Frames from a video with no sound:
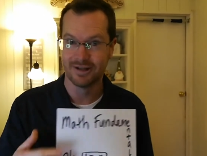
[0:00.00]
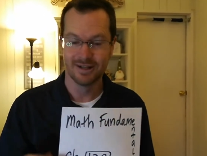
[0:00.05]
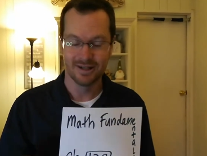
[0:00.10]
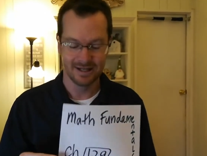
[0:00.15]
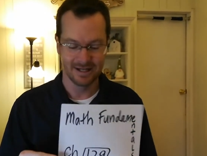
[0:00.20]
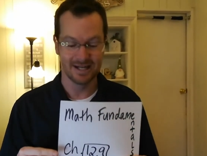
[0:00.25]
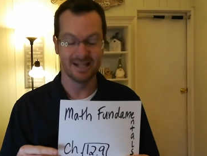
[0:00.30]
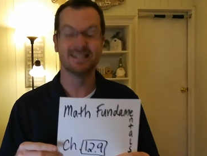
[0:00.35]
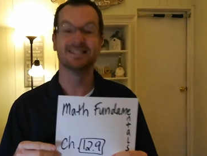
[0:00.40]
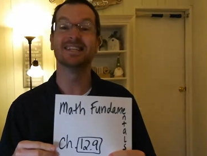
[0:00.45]

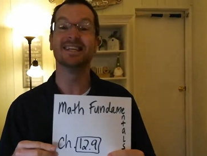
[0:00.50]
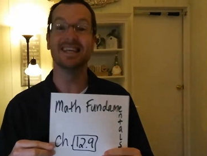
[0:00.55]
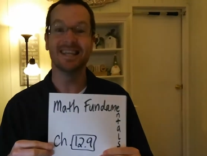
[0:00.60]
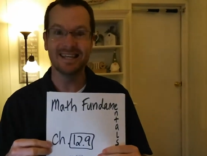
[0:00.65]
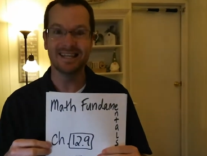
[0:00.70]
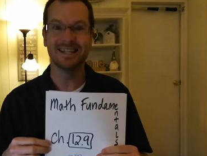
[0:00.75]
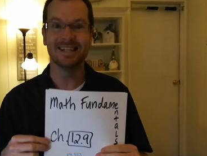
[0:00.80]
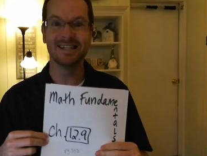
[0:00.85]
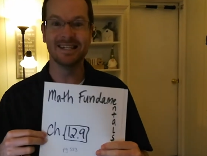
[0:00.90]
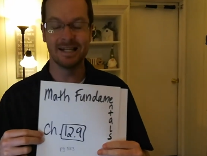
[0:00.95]
It is
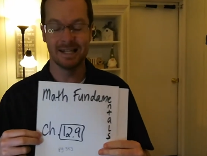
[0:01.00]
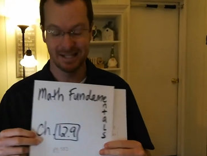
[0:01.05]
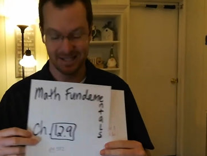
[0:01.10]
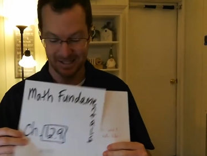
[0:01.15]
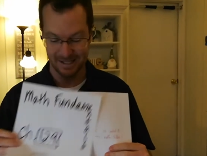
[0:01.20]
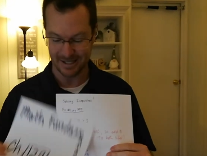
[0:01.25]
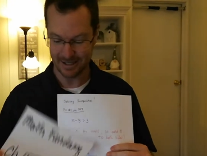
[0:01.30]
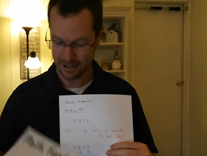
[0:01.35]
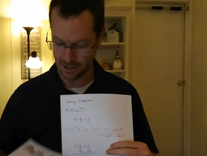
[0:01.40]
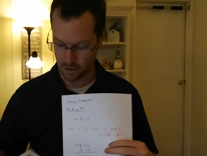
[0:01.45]

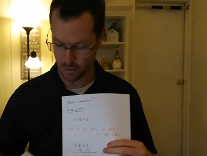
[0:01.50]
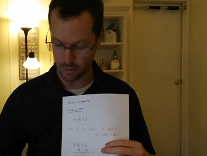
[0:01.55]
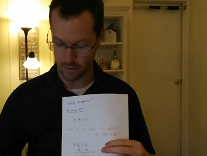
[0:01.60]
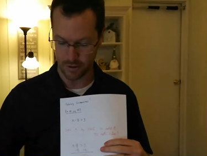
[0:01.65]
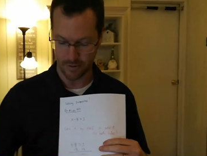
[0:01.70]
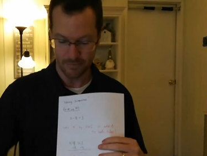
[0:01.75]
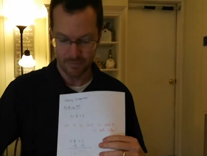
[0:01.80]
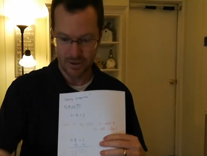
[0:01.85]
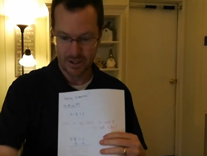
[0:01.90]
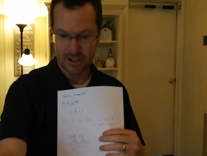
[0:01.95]
unequal.
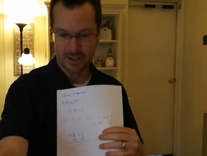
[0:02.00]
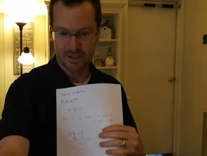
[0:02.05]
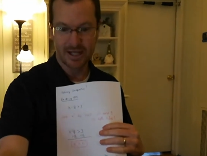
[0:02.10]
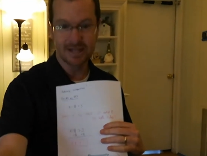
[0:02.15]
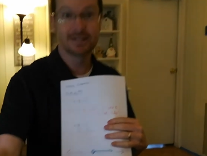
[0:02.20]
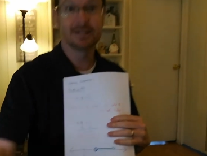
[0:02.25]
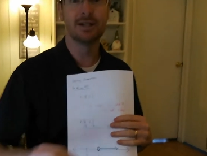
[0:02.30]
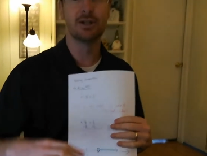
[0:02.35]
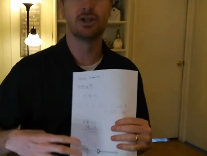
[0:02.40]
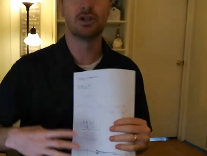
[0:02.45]
Let's
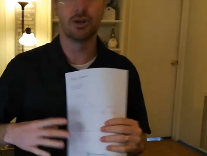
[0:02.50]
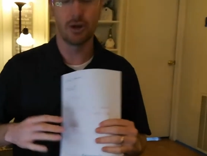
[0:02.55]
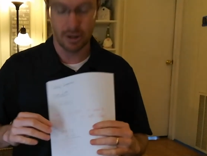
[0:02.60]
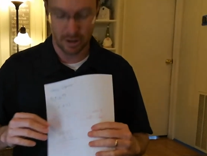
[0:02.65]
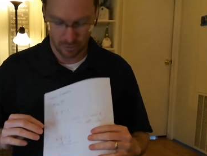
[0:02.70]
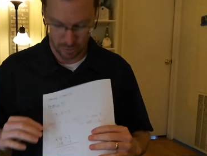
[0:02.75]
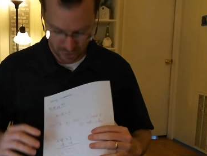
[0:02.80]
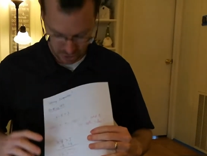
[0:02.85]
get started with